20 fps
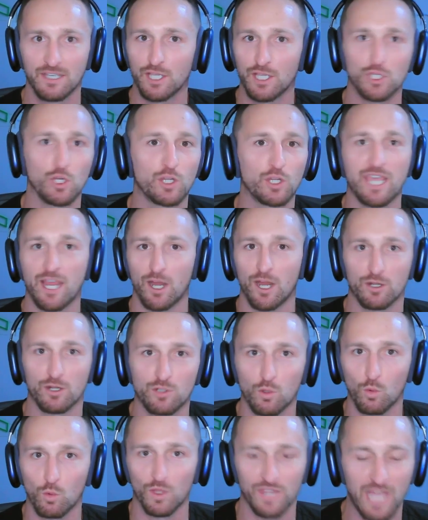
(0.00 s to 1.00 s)
your
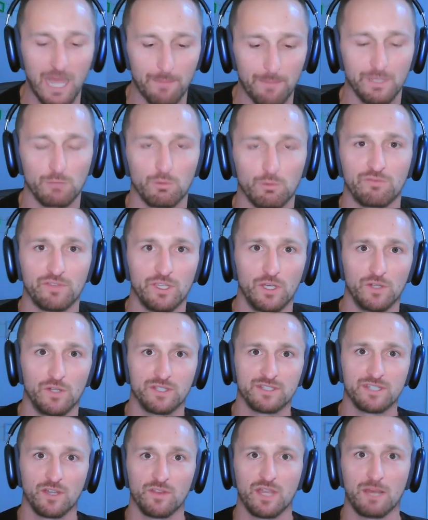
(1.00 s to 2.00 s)
character will not be revealed until that